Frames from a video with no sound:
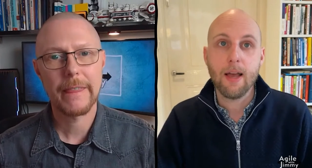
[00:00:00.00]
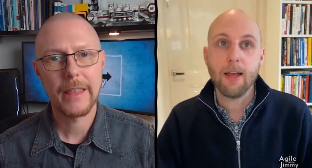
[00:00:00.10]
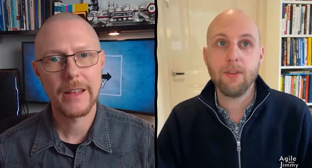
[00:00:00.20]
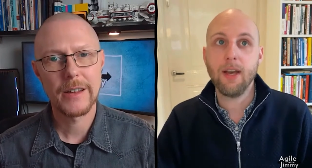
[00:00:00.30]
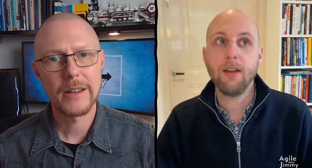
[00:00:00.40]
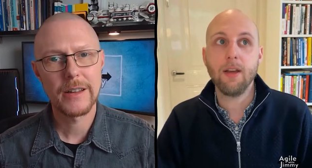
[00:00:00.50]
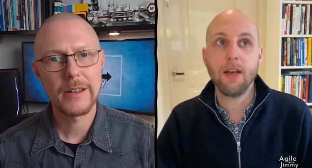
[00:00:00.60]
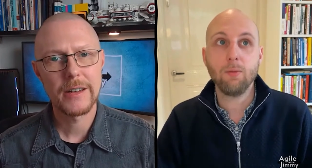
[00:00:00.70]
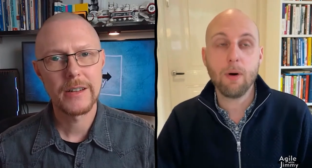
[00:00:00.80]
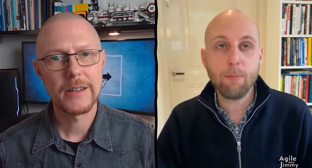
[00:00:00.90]
Speaker 1: And then
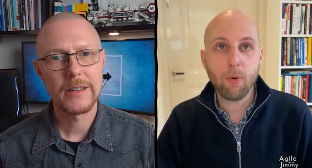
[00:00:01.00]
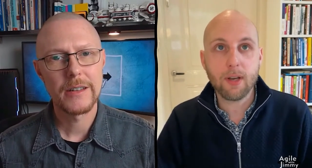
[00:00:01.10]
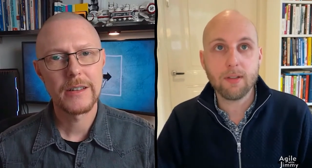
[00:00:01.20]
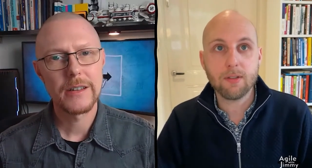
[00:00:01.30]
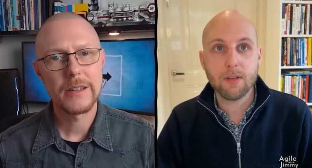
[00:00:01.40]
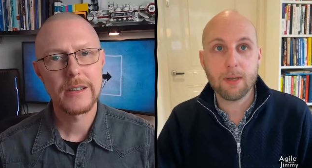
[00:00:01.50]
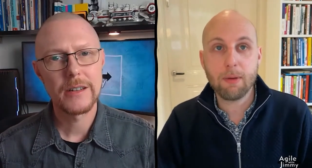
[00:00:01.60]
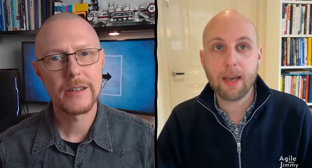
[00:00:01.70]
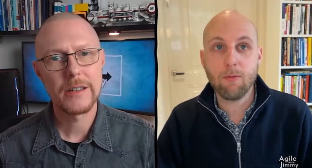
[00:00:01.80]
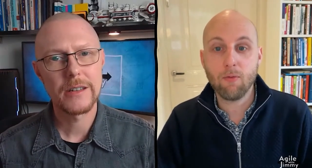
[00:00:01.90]
at one point, it
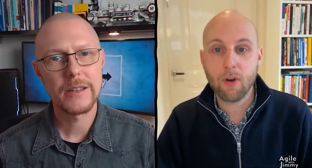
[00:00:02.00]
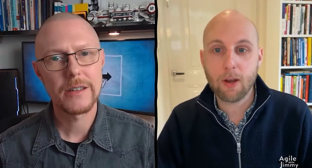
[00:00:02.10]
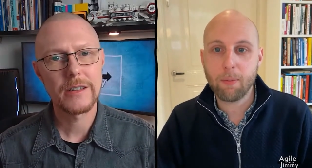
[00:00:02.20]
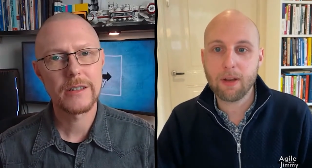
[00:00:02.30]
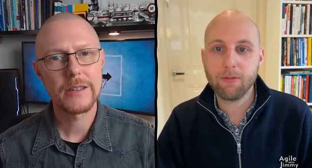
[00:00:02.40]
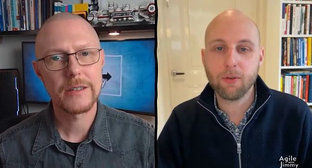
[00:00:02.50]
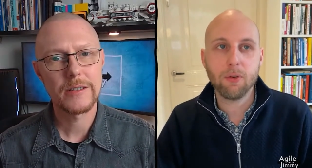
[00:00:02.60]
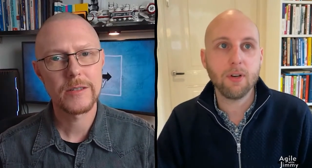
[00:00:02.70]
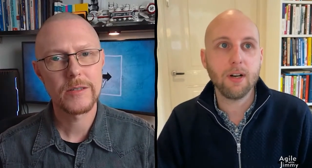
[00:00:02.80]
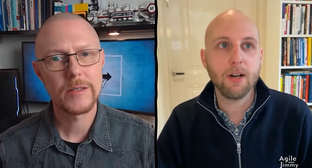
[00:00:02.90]
became very
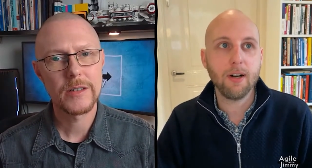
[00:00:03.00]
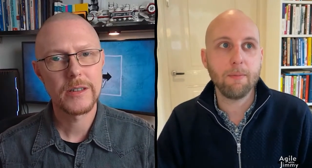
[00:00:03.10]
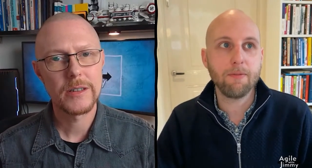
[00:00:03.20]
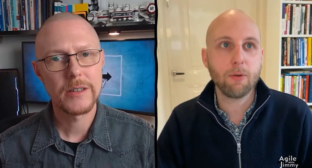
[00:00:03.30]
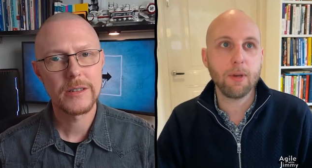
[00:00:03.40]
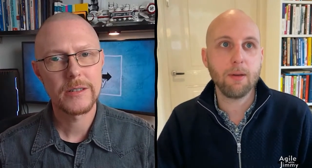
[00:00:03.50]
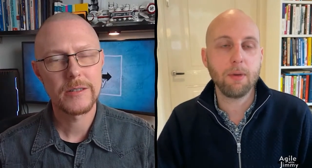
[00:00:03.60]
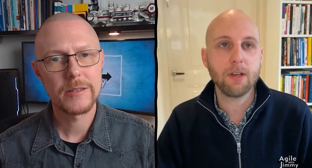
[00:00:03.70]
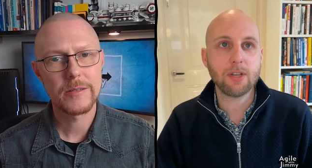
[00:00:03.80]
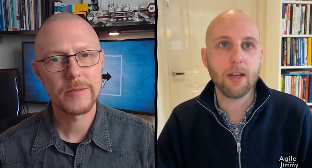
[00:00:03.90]
painful um, for me
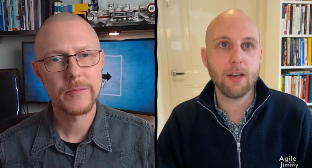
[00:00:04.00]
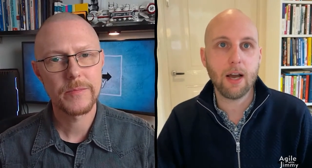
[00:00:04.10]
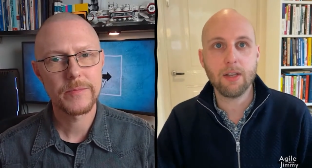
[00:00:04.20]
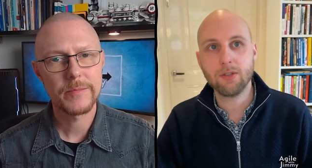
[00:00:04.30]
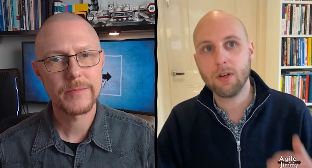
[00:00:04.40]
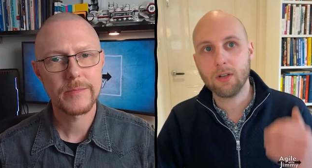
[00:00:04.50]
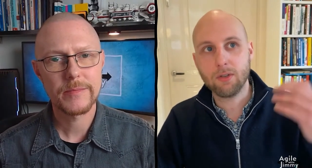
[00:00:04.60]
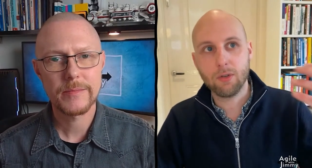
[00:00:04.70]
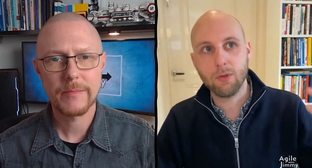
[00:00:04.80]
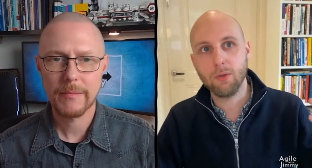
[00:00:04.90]
because I I started
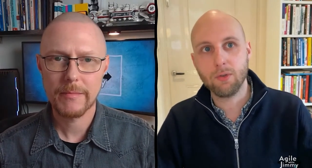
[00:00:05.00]
to